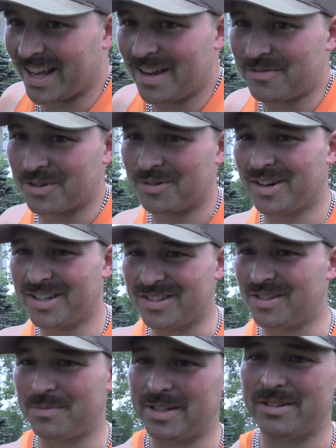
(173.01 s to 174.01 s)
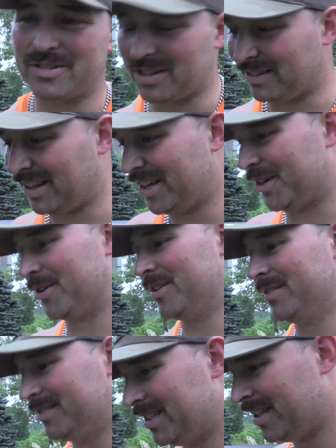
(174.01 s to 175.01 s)
of have to, right? I mean, it's a lighter
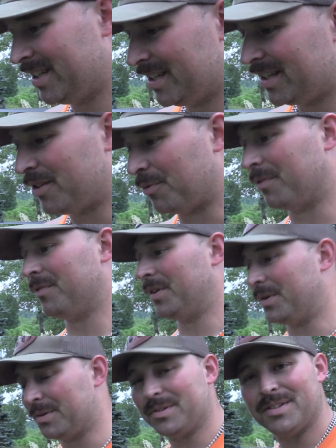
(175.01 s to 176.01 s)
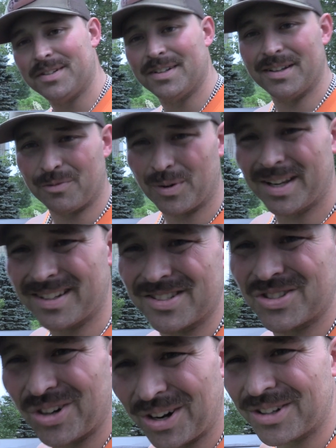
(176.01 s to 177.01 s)
review. If we didn't
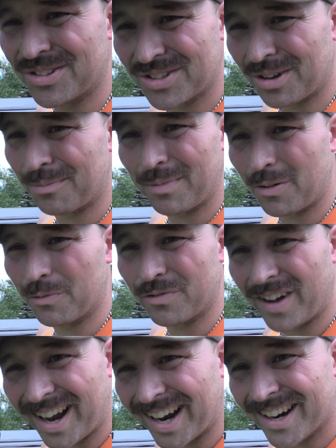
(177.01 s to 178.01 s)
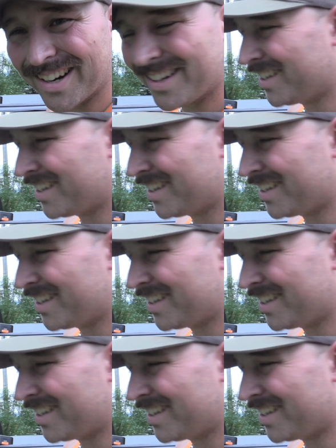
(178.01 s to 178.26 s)
start something on fire,